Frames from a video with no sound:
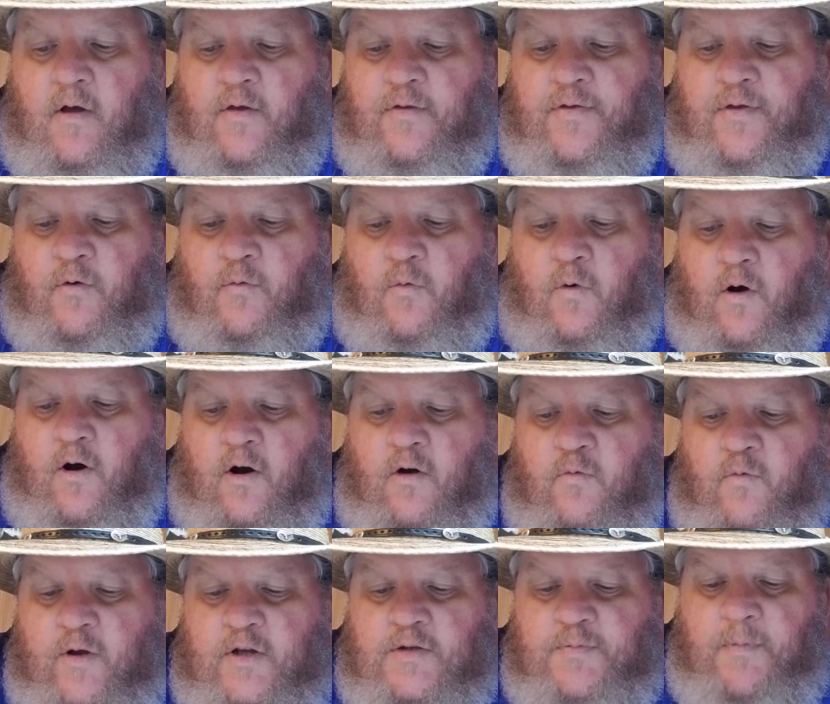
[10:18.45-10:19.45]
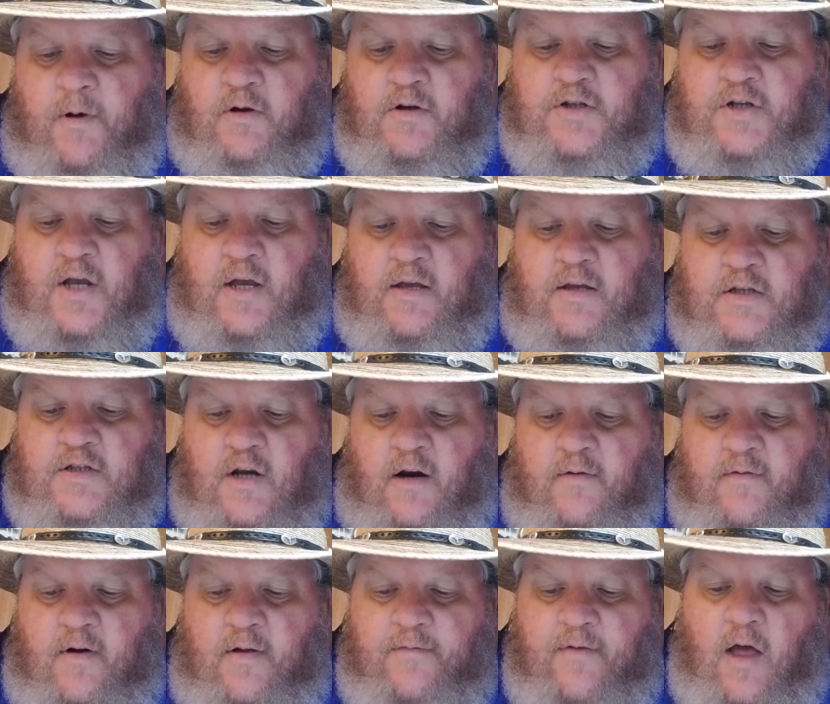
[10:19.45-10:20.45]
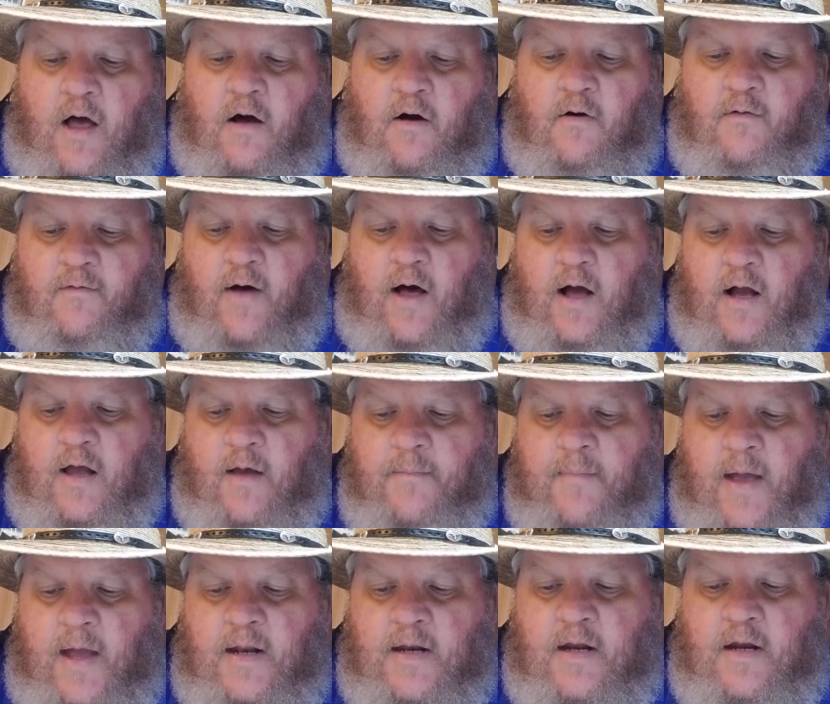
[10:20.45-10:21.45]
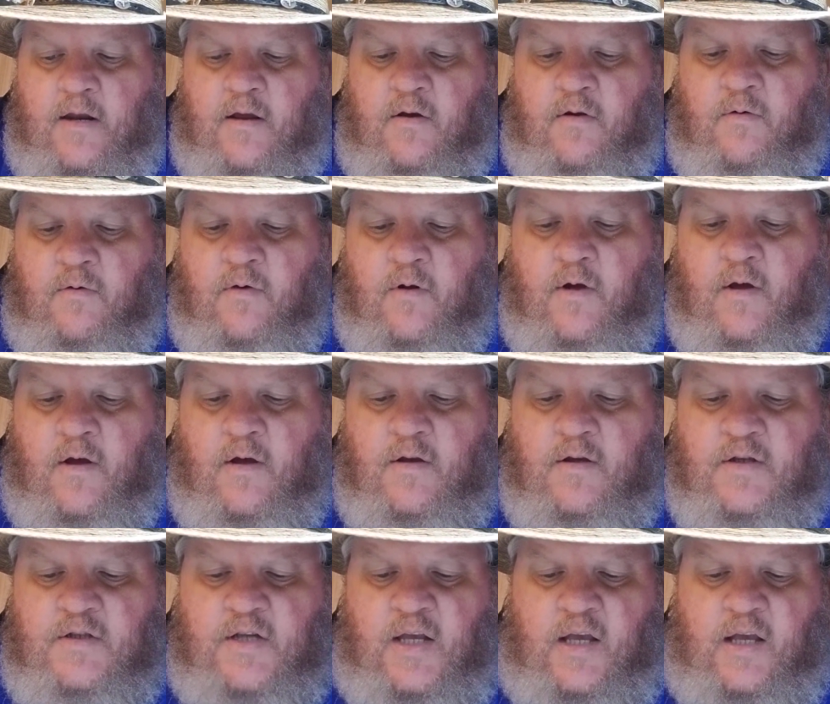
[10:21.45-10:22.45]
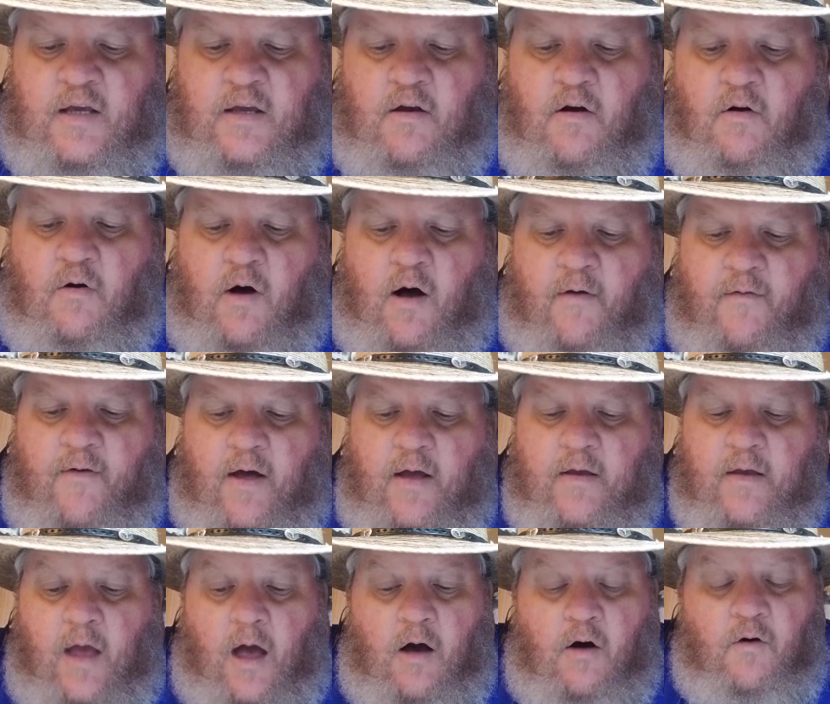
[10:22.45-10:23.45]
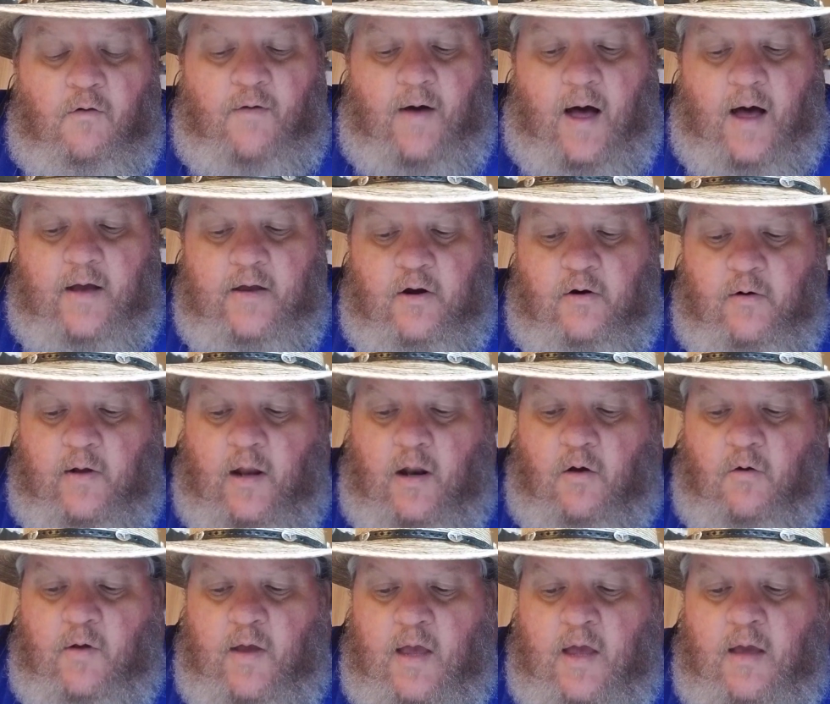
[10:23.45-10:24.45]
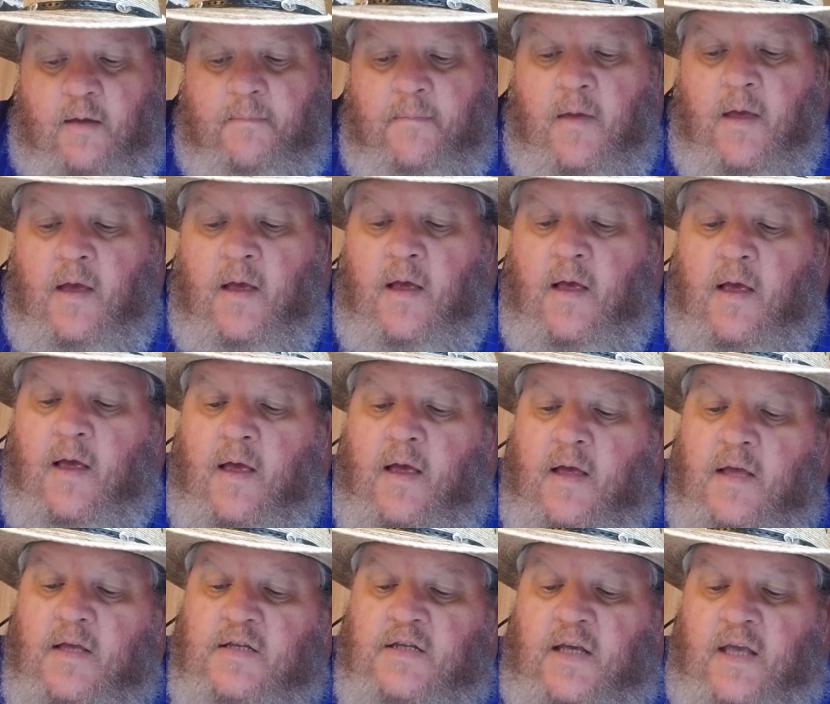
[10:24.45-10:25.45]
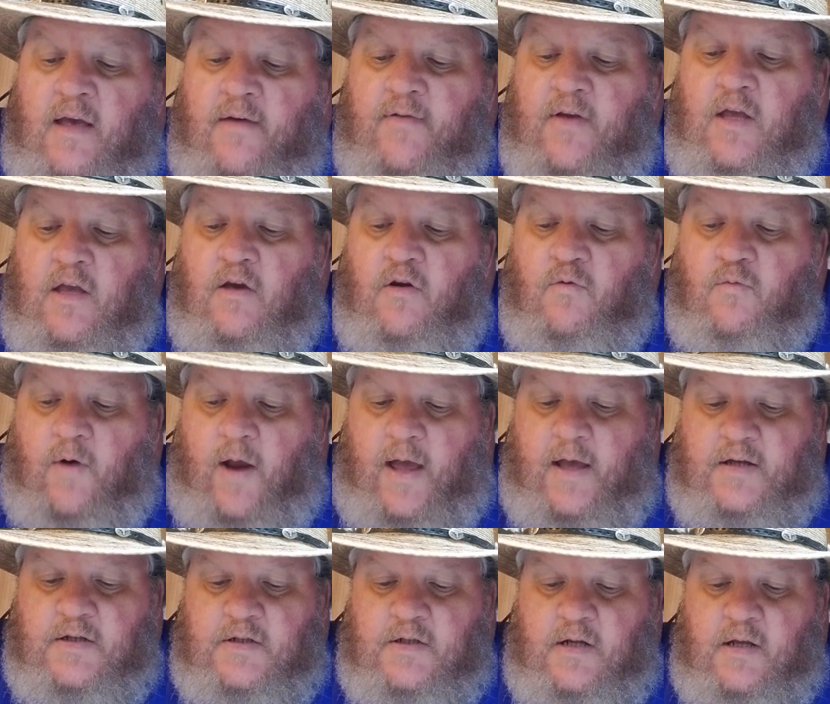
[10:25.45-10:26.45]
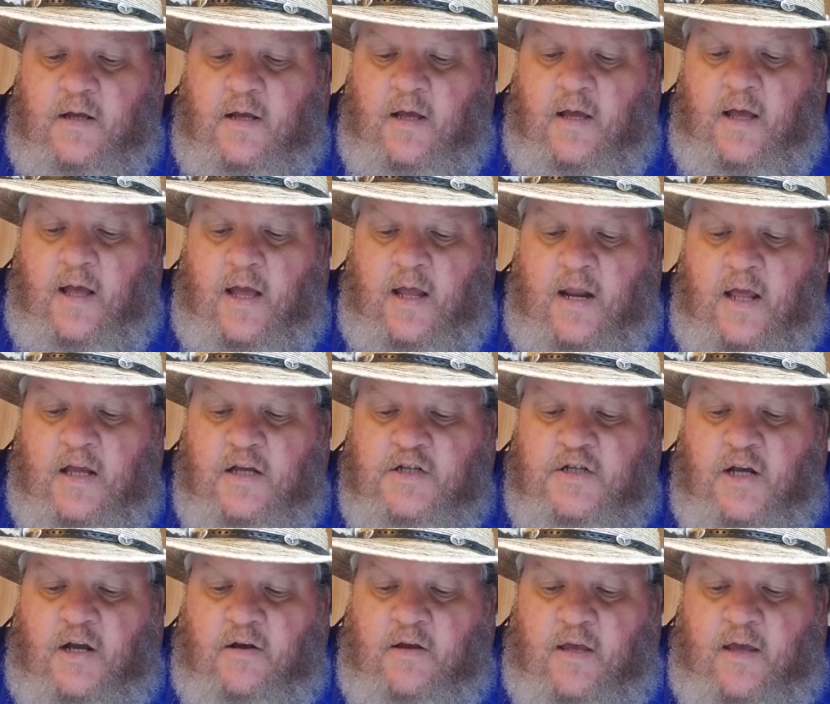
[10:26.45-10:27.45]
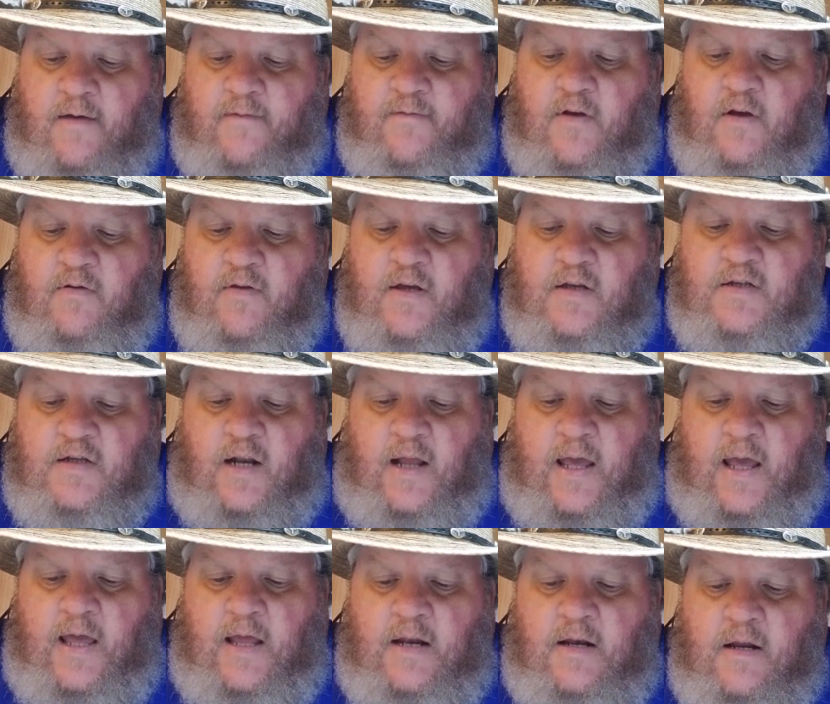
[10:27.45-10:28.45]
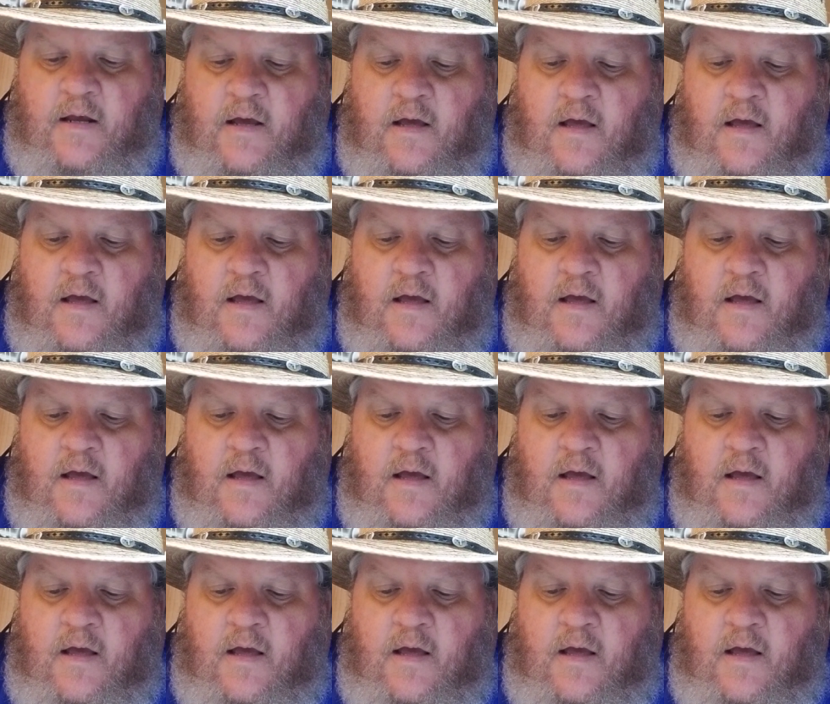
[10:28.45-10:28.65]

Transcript: the word which Moshe, servant of Yahovah, commanded you, saying, Yahovah your Elohim is giving you rest, and he shall give you this land.